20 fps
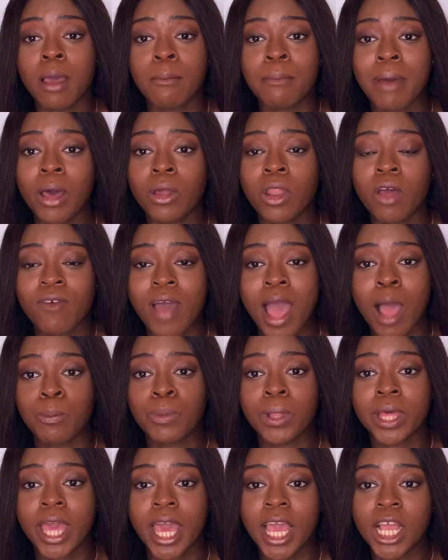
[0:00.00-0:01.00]
amount of
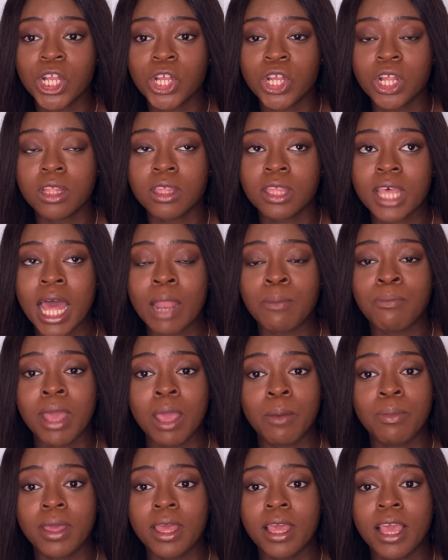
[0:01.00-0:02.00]
applications and
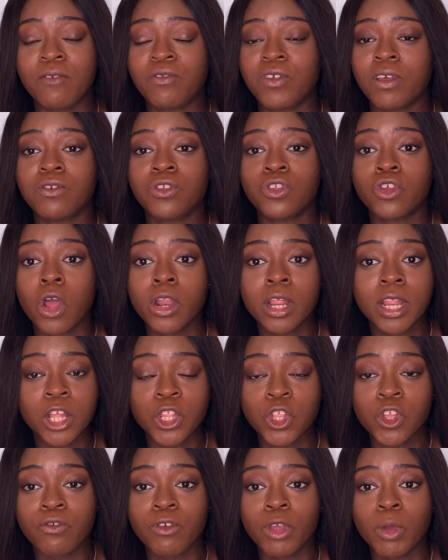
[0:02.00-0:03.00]
maybe if they started
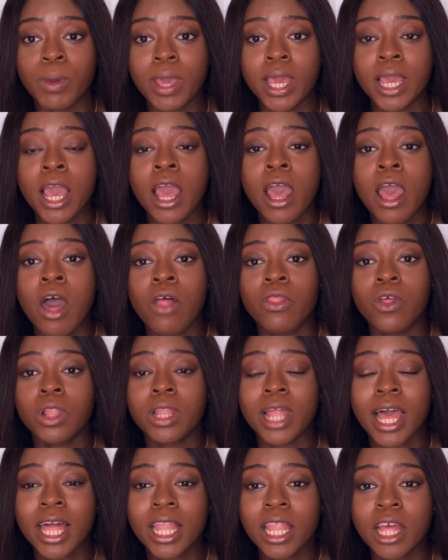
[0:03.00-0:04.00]
interviewing, they're
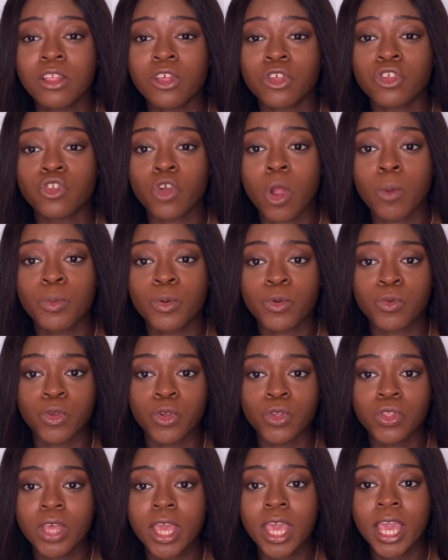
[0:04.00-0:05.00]
likely to start
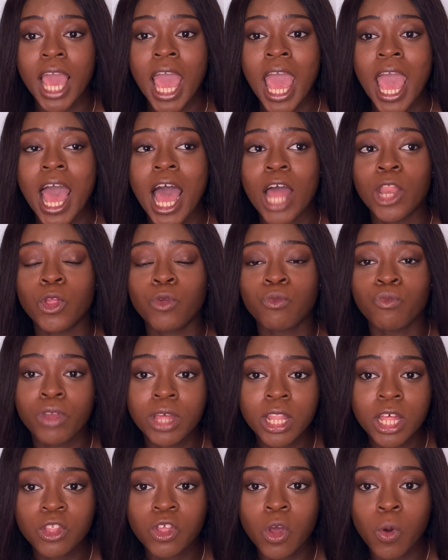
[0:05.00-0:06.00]
recruiting and you
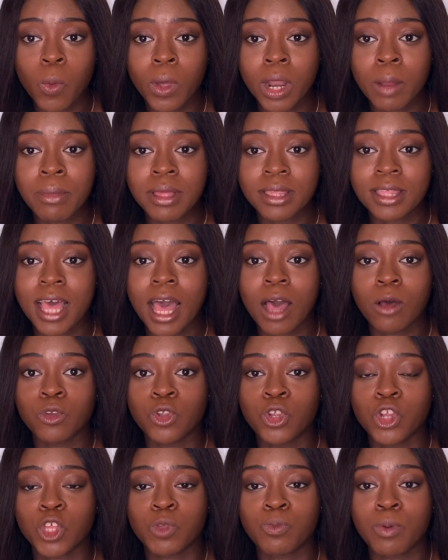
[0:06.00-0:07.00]
really don't want to miss out
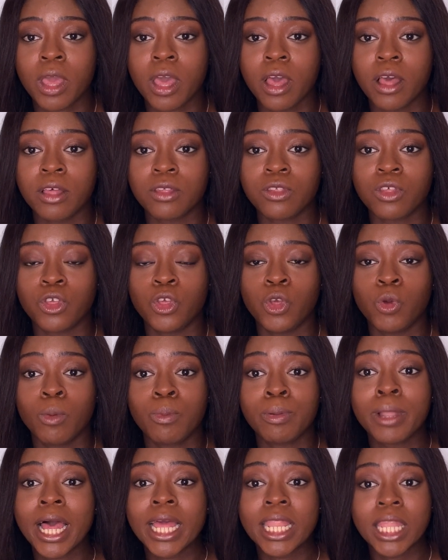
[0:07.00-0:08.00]
just because you
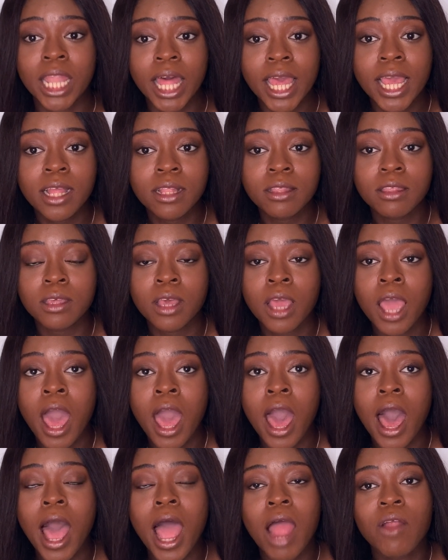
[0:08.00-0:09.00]
applied late.
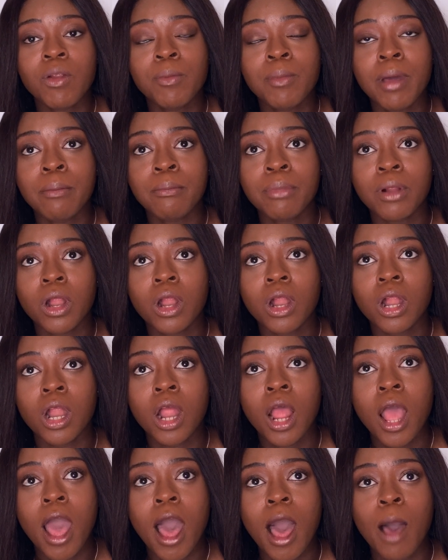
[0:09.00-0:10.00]
I remember
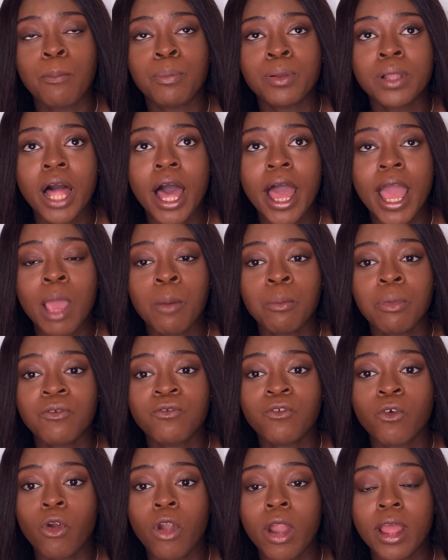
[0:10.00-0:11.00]
applying
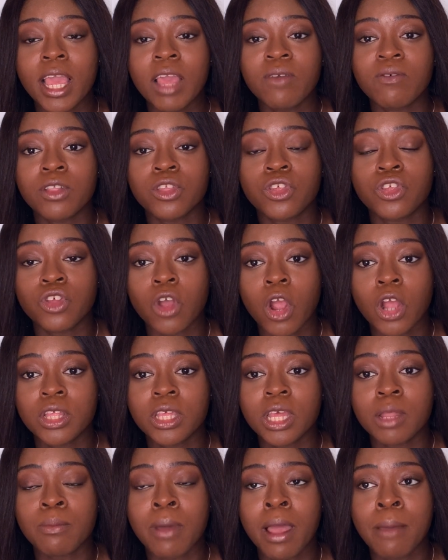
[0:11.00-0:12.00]
before I even
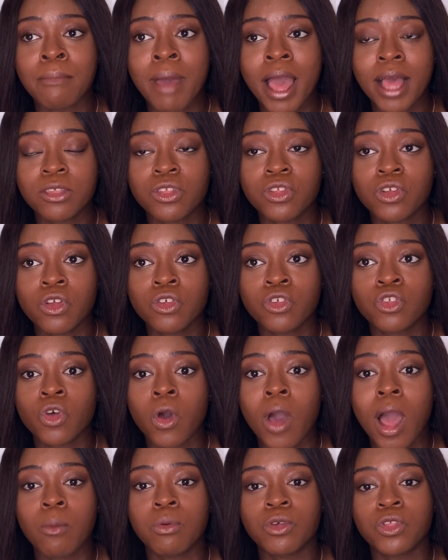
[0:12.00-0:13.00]
started my master's. So
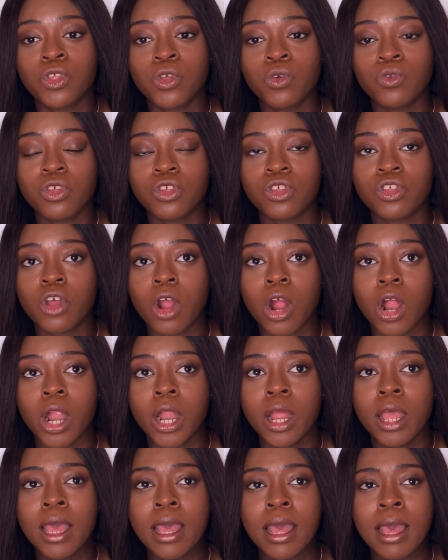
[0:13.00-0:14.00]
I was due to start
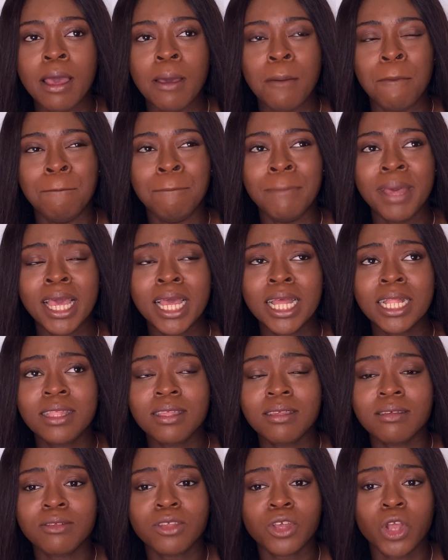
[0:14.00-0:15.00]
mid
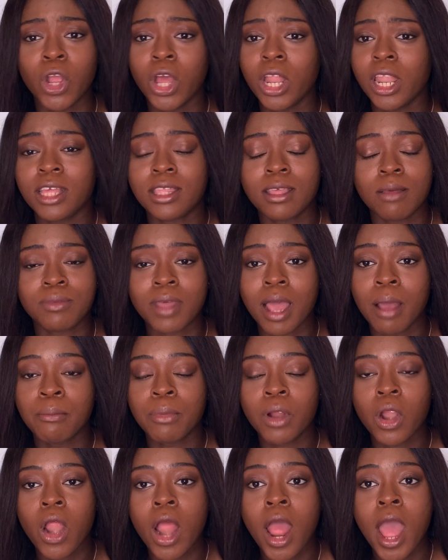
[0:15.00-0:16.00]
to early
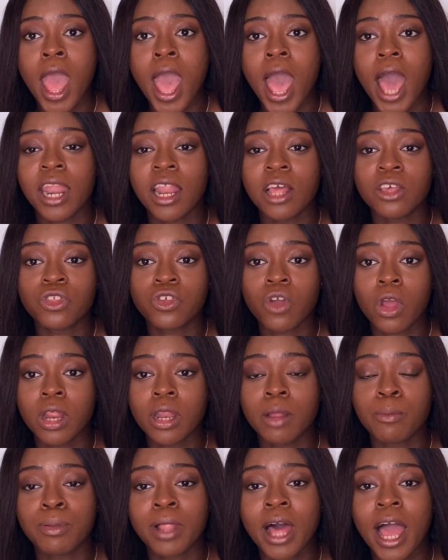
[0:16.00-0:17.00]
September and I started
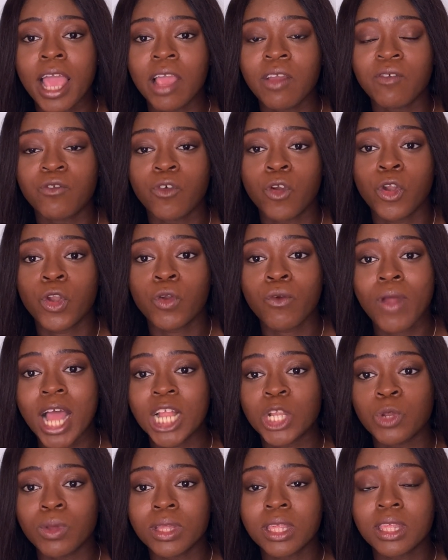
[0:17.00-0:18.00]
applying for
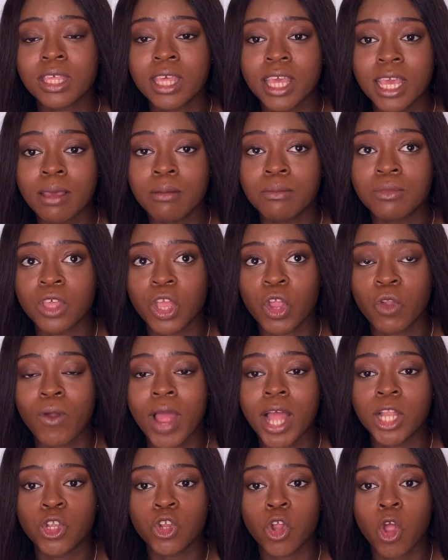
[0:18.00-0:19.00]
graduate schemes and
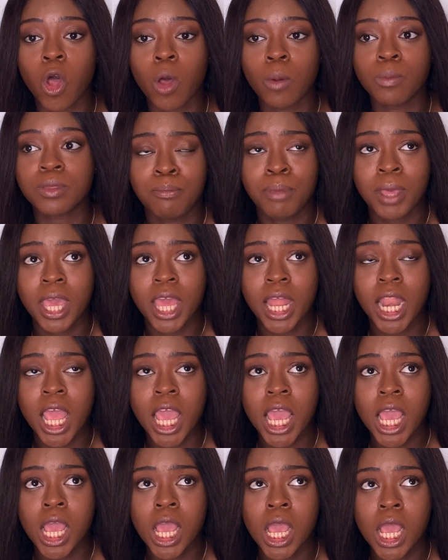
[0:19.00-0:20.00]
grad jobs
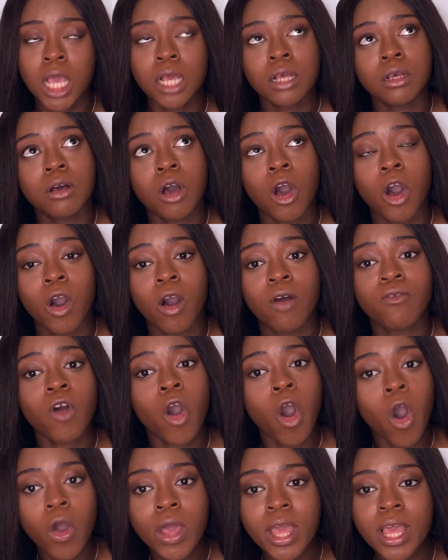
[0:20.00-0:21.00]
beginning of
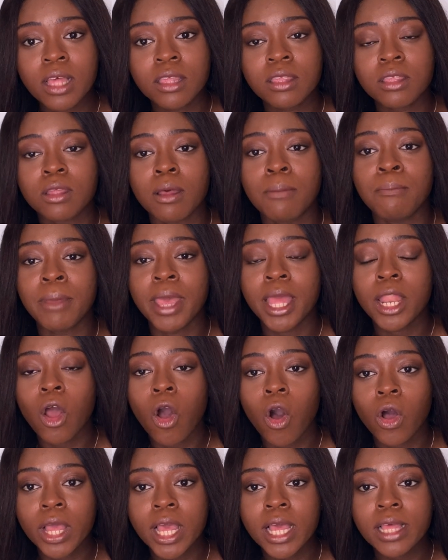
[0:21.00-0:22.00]
August to
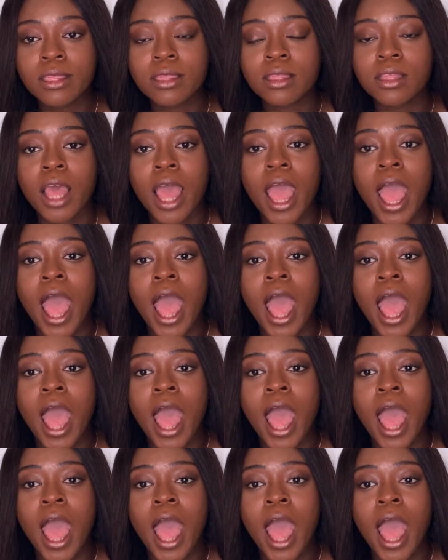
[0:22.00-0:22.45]
mid-August.